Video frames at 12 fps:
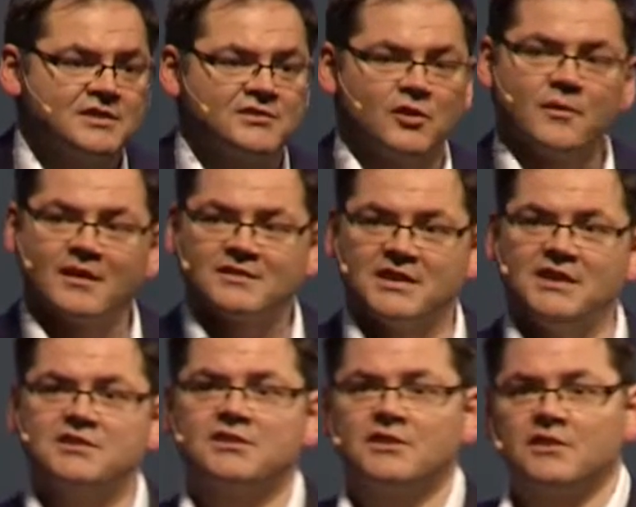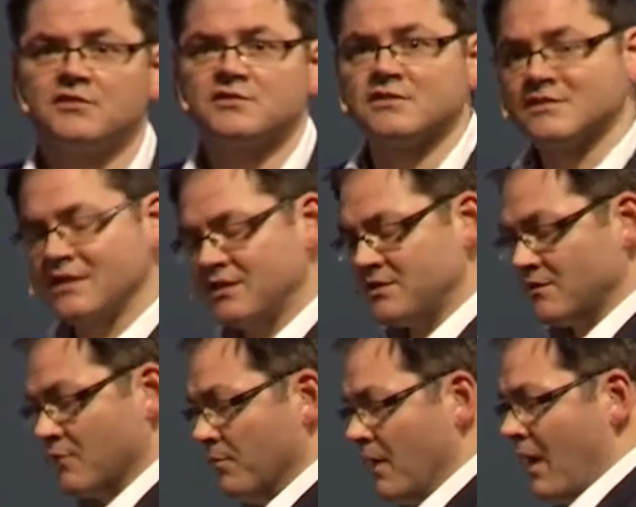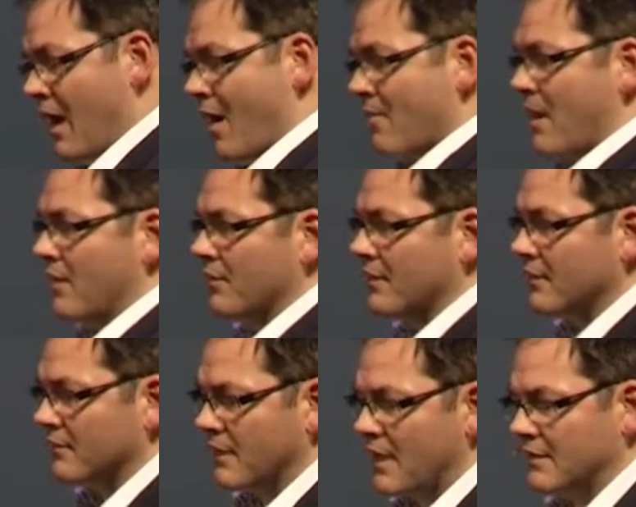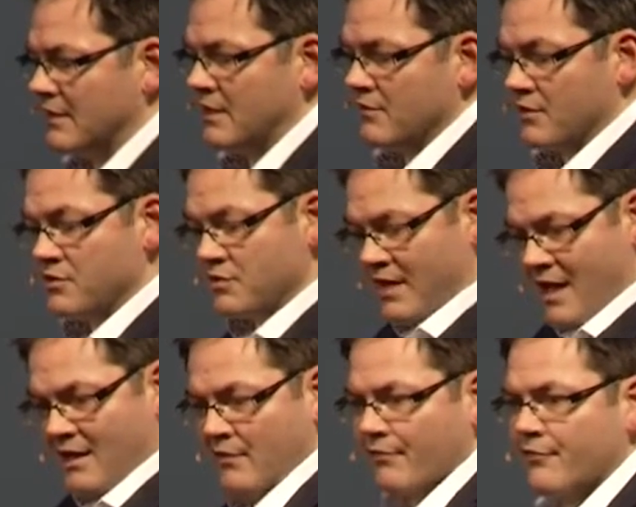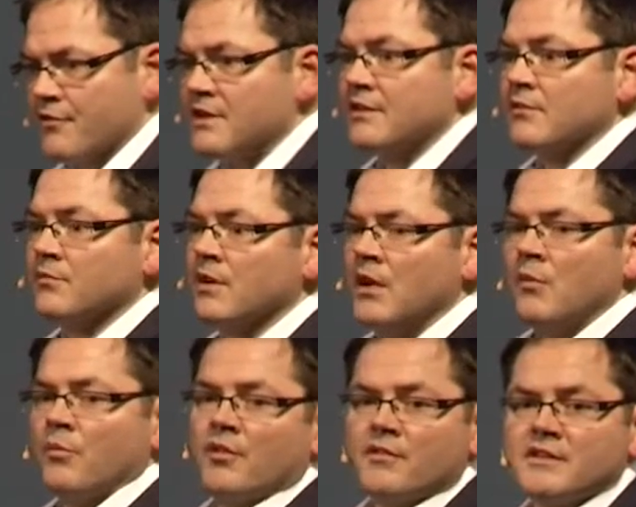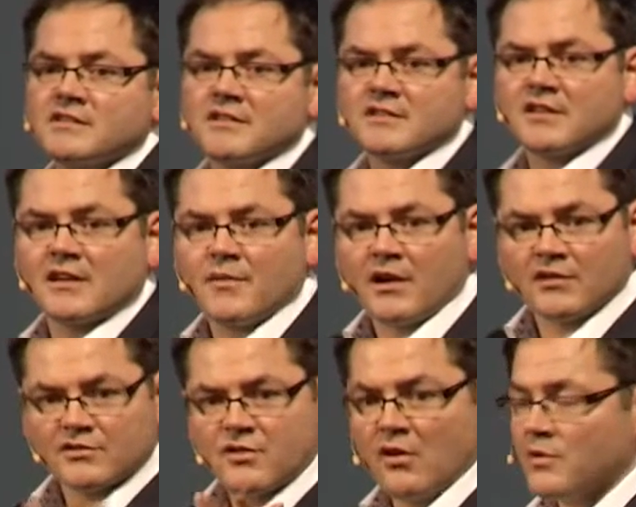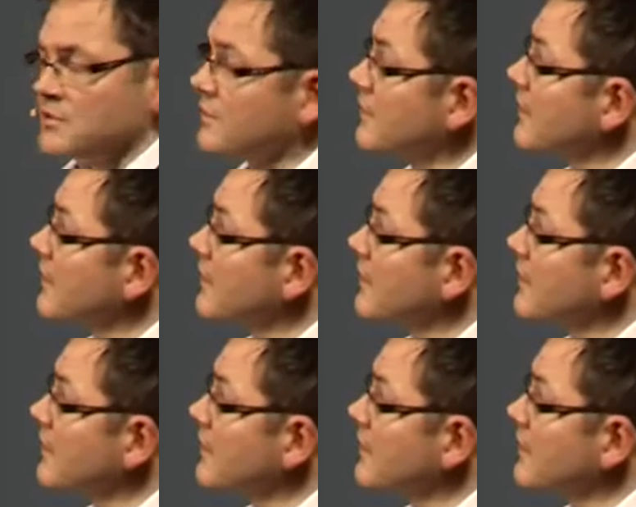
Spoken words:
It's all about teaching the user and teaching them about the idea that you can have freedom, but there is this thing about control which we